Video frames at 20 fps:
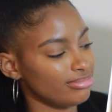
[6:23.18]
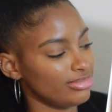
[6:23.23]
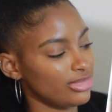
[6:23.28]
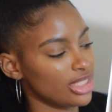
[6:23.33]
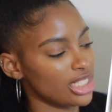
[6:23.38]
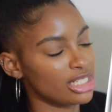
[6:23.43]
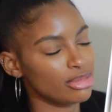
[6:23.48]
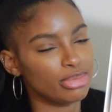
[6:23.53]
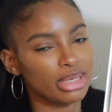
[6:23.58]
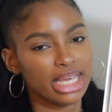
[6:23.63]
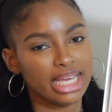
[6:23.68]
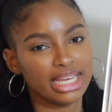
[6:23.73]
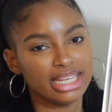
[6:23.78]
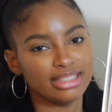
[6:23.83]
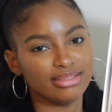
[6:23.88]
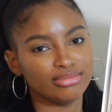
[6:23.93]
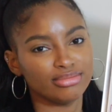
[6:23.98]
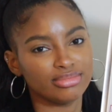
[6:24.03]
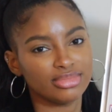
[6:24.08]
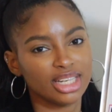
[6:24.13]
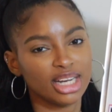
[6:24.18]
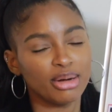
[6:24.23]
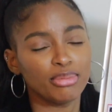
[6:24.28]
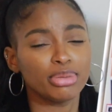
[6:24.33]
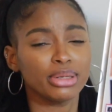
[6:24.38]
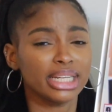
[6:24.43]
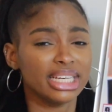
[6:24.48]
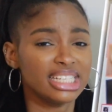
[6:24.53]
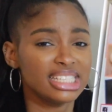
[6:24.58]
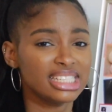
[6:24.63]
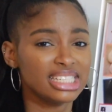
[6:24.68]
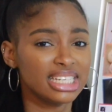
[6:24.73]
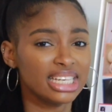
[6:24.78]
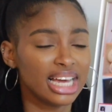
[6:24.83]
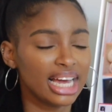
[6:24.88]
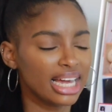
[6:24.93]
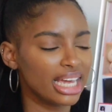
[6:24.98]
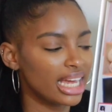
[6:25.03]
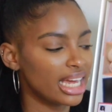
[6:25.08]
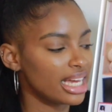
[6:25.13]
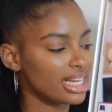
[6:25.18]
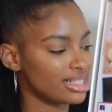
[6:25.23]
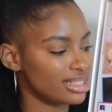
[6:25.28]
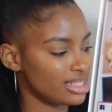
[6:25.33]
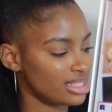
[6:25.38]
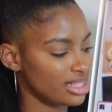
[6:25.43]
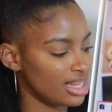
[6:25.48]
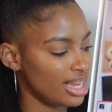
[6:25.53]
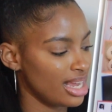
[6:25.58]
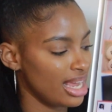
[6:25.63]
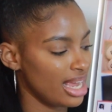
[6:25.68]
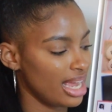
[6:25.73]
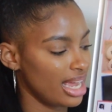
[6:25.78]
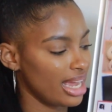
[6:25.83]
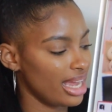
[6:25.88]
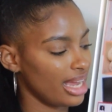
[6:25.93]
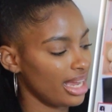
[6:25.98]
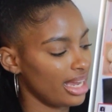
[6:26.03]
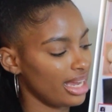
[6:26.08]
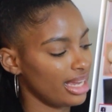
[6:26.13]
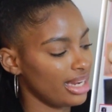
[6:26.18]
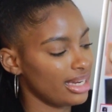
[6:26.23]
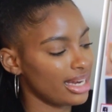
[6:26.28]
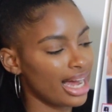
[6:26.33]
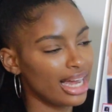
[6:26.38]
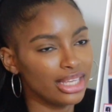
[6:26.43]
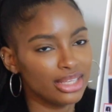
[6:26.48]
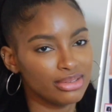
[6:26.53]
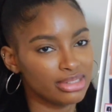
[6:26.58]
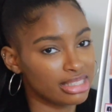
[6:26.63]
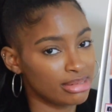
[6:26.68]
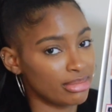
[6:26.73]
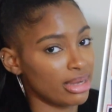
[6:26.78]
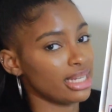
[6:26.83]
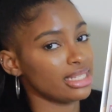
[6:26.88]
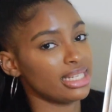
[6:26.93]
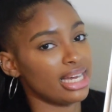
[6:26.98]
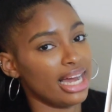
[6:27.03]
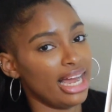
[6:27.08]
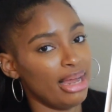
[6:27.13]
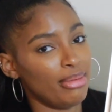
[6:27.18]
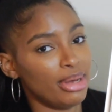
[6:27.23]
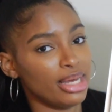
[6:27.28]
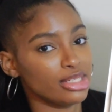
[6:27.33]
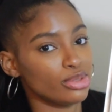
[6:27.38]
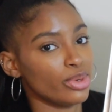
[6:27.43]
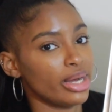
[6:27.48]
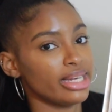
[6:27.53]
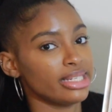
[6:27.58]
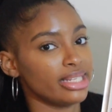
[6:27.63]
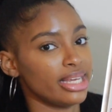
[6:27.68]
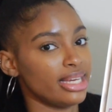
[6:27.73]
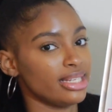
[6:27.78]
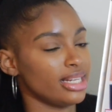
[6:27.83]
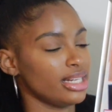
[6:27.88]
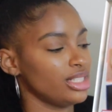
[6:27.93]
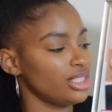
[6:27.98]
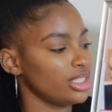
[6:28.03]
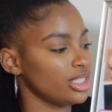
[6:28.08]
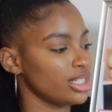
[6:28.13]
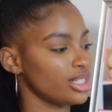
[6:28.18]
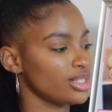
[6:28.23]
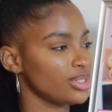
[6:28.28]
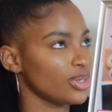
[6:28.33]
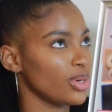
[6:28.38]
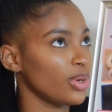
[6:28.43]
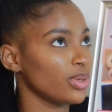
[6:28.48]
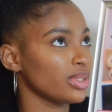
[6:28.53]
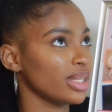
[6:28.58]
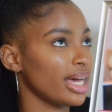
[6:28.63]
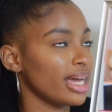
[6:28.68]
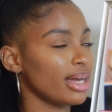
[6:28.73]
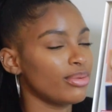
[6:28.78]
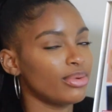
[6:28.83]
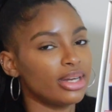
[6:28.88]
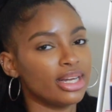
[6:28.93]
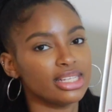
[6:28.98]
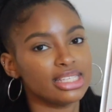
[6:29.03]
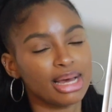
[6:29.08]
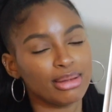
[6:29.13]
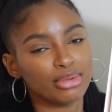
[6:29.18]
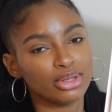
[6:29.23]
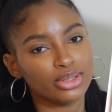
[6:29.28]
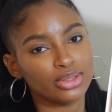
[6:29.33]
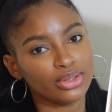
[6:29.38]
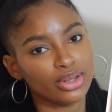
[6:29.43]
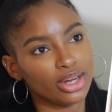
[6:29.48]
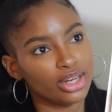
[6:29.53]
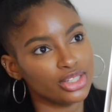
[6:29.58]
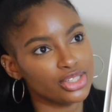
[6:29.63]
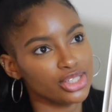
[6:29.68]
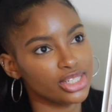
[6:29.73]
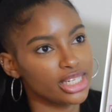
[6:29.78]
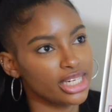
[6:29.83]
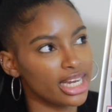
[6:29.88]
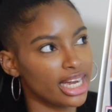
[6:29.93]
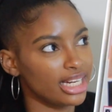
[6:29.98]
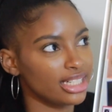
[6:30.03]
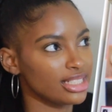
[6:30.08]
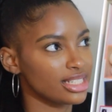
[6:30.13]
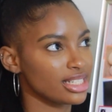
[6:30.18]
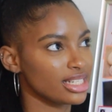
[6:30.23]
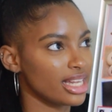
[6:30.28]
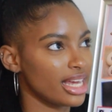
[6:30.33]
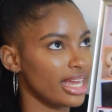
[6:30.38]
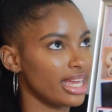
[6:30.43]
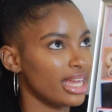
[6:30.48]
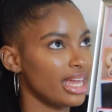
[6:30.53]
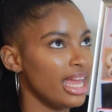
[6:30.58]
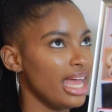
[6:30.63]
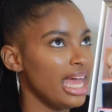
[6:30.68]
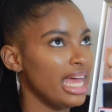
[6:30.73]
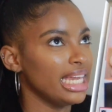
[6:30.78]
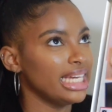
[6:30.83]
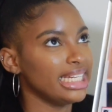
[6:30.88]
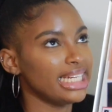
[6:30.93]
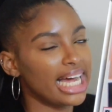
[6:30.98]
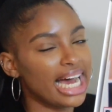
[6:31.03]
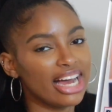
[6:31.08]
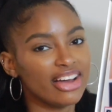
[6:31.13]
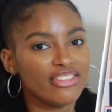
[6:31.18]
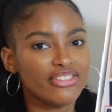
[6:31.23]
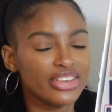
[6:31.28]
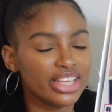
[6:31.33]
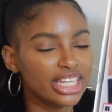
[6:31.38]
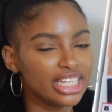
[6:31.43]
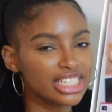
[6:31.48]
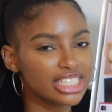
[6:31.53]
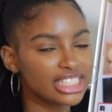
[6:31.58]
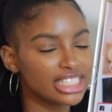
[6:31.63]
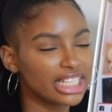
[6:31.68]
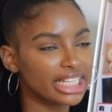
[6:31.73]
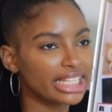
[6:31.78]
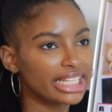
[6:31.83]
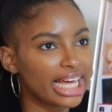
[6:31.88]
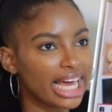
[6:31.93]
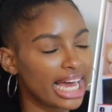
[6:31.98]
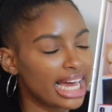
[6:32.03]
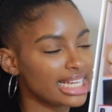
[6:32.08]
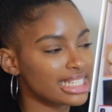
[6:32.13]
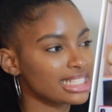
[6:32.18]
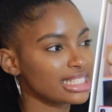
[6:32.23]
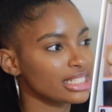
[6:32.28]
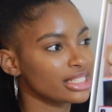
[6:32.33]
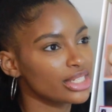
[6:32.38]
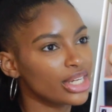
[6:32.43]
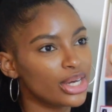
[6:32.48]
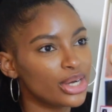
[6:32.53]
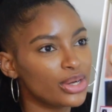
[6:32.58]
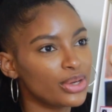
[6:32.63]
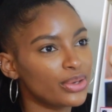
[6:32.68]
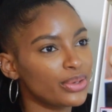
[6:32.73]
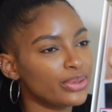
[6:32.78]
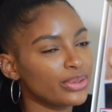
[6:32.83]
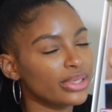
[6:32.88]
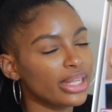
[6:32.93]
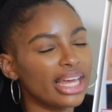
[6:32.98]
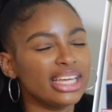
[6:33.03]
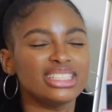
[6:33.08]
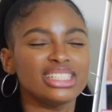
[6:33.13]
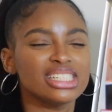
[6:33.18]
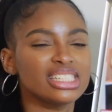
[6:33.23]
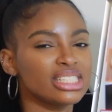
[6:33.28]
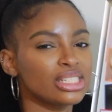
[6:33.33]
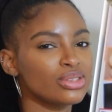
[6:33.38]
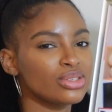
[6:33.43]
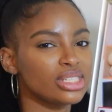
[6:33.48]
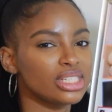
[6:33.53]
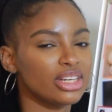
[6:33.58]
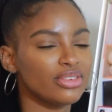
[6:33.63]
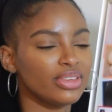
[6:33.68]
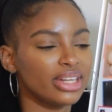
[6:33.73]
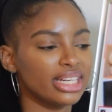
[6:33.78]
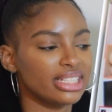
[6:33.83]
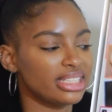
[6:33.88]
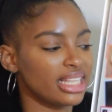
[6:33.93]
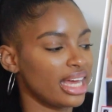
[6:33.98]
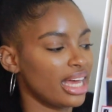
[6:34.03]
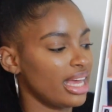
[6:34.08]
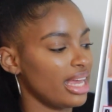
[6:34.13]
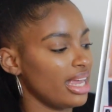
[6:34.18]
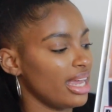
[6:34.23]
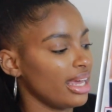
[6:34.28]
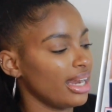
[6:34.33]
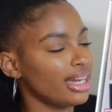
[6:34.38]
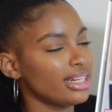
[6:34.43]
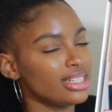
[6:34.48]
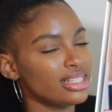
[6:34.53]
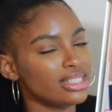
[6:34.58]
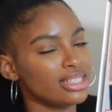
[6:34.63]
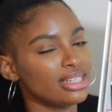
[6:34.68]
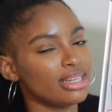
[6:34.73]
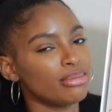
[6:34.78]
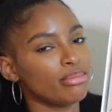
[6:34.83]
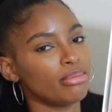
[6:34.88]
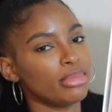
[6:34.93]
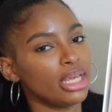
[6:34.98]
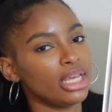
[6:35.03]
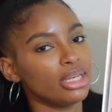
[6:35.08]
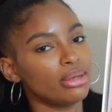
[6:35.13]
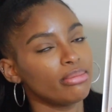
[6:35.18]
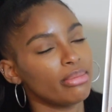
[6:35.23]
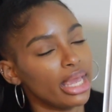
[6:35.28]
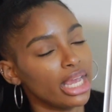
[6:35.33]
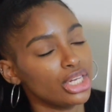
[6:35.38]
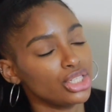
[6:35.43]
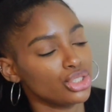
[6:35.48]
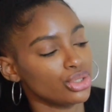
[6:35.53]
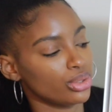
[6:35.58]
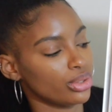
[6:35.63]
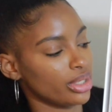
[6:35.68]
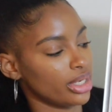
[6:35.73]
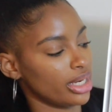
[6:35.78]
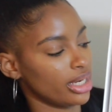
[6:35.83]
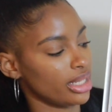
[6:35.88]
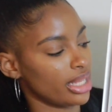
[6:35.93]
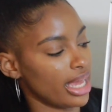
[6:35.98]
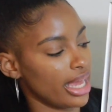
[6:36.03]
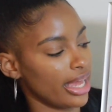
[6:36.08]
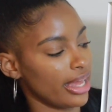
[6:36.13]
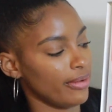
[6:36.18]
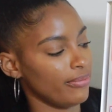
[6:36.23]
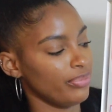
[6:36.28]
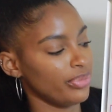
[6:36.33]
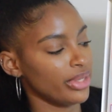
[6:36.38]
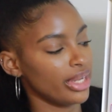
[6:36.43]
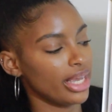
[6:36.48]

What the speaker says: just being complacent, I guess, and not using my time as wisely as I should. So like when it's time to do laundry, I just like not finish the last load, like just little stuff like that. And I just need to make sure that